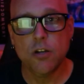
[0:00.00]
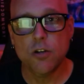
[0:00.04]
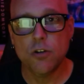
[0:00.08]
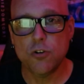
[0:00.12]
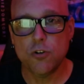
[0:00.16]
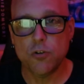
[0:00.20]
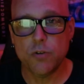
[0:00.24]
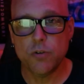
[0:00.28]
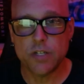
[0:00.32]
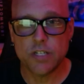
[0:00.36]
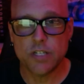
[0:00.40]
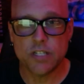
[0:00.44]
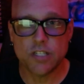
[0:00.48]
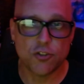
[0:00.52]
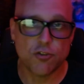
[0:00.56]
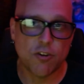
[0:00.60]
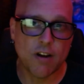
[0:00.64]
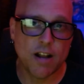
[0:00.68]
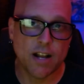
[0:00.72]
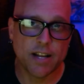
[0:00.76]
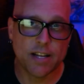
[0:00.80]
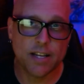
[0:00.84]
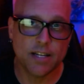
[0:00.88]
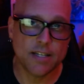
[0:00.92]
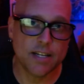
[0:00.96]
who is
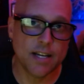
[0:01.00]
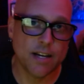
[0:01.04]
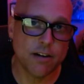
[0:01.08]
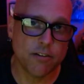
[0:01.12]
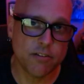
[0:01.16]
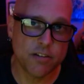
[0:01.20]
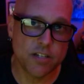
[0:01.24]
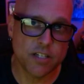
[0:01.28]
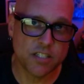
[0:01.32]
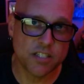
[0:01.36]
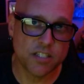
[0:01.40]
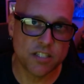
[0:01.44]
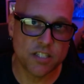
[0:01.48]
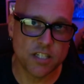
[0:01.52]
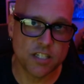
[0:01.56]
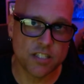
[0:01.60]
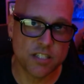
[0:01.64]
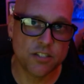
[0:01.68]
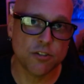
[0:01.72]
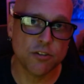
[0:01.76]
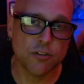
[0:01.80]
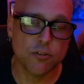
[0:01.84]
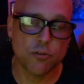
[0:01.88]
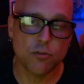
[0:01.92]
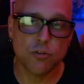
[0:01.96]
tracking down his
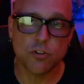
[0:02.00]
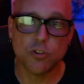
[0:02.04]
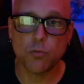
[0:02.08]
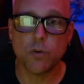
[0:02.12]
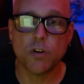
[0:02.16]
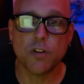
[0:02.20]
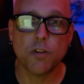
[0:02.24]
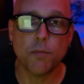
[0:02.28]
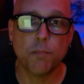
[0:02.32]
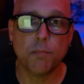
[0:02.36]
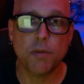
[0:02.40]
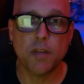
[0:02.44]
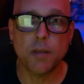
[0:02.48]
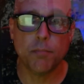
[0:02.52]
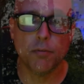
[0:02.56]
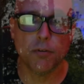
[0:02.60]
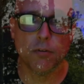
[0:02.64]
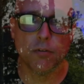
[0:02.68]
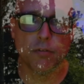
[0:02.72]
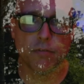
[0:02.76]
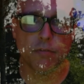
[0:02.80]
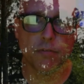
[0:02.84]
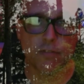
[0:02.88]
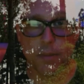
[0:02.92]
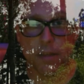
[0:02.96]
sister, who is one of the
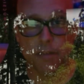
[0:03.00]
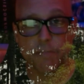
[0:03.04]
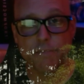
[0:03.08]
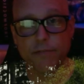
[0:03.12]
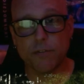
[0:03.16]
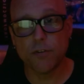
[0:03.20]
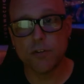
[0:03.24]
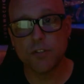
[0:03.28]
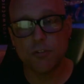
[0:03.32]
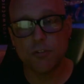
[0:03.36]
people from that first